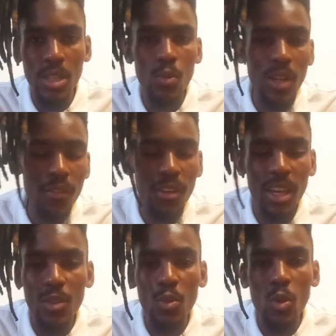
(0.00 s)
you
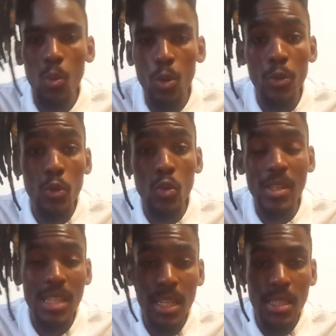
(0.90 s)
navigate through the world through your
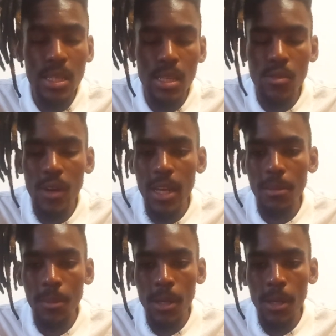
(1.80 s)
senses, right?